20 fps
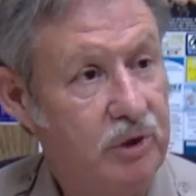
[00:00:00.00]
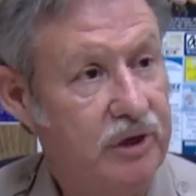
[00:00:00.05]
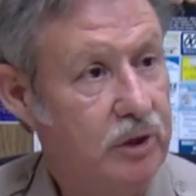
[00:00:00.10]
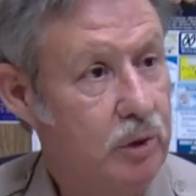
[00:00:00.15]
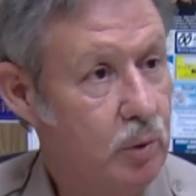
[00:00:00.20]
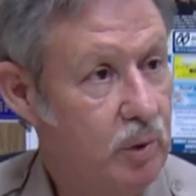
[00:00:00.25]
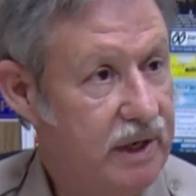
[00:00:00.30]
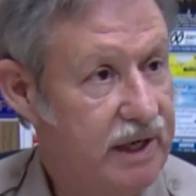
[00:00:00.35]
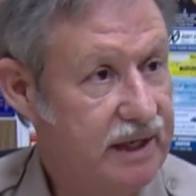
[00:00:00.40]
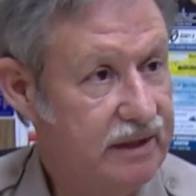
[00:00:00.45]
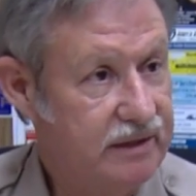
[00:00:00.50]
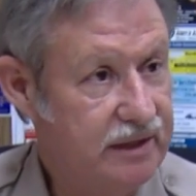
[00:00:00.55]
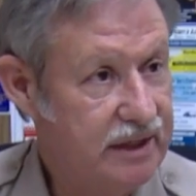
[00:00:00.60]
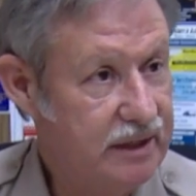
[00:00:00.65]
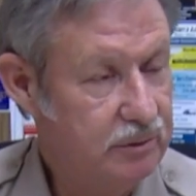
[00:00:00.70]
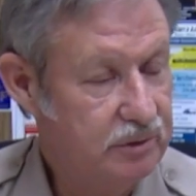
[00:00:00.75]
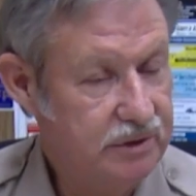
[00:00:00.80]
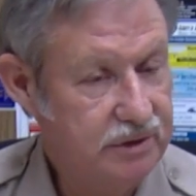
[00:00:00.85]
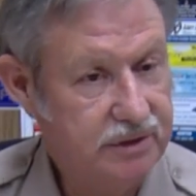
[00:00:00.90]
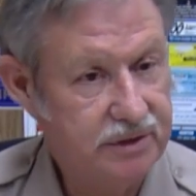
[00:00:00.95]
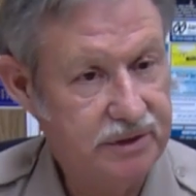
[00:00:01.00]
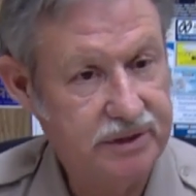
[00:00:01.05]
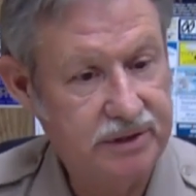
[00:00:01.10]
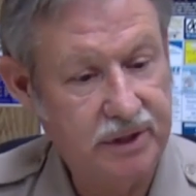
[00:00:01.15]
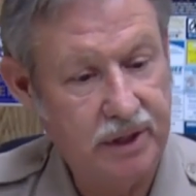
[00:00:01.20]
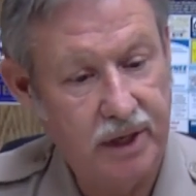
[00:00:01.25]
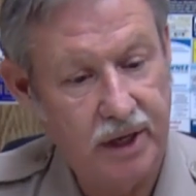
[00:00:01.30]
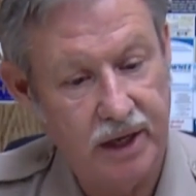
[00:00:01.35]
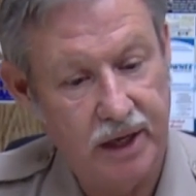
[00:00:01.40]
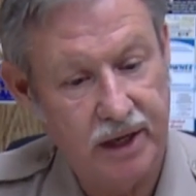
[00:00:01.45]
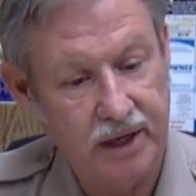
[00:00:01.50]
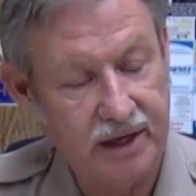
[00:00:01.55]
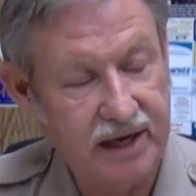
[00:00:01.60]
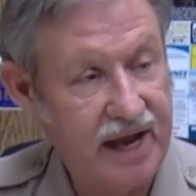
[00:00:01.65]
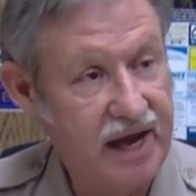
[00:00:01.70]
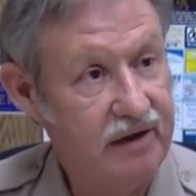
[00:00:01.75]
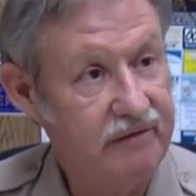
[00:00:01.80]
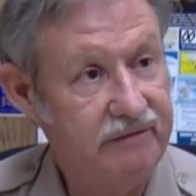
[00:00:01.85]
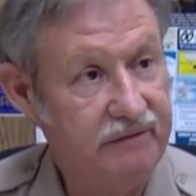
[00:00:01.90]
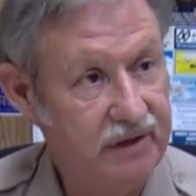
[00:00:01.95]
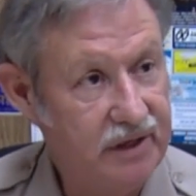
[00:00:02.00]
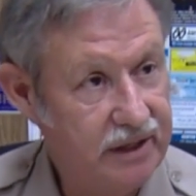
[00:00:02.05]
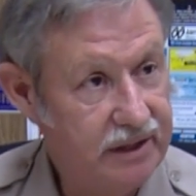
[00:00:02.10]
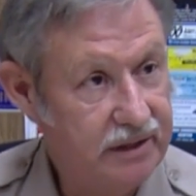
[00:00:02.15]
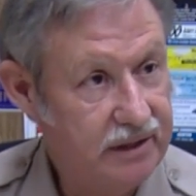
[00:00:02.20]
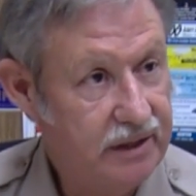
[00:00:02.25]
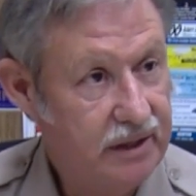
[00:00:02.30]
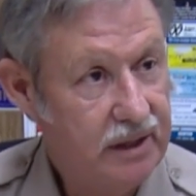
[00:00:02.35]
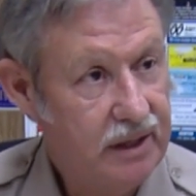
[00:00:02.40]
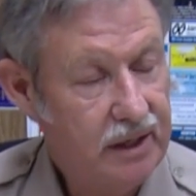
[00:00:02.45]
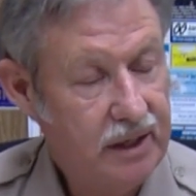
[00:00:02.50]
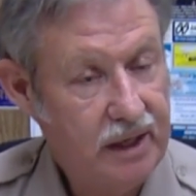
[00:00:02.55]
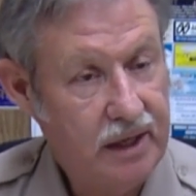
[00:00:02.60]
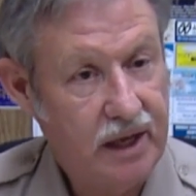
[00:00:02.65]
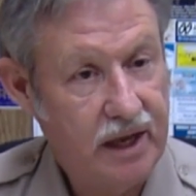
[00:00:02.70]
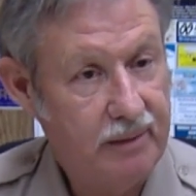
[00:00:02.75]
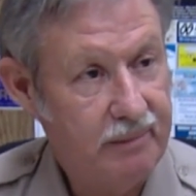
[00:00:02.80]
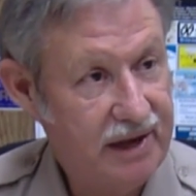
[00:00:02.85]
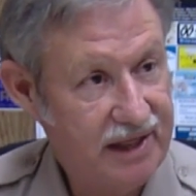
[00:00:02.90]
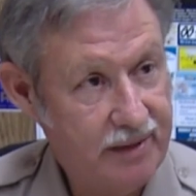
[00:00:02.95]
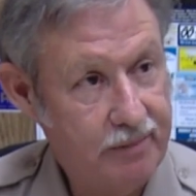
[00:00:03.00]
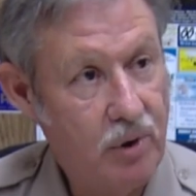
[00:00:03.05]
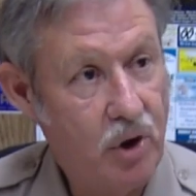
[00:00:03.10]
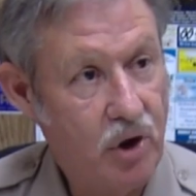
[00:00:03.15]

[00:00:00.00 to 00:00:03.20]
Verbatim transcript: pretty quick that it was uh, counterfeit uh, by the